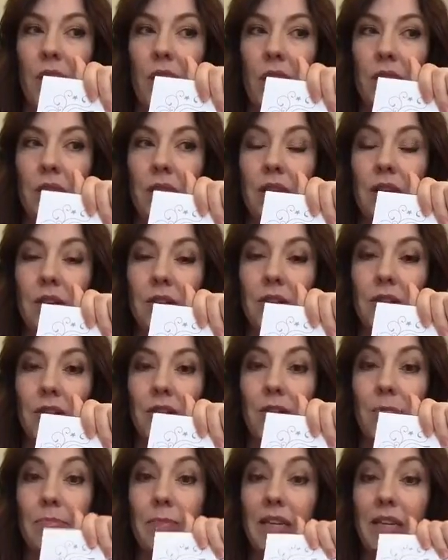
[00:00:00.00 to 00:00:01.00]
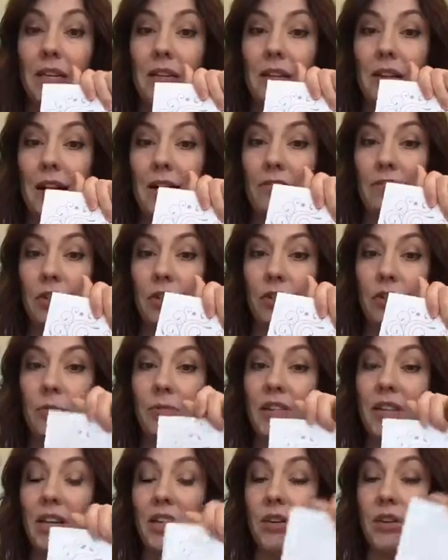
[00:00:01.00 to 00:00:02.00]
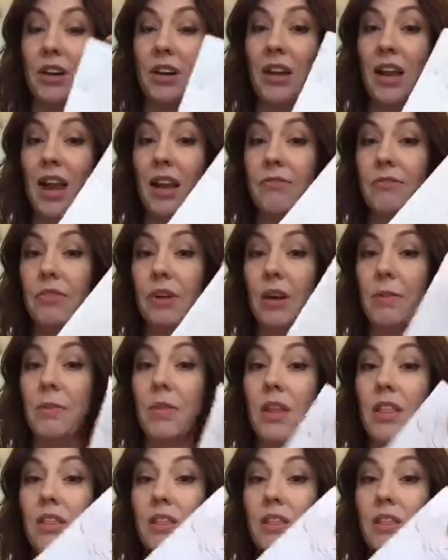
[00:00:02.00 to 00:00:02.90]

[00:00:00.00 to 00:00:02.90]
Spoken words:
little manila envelopes that you can get from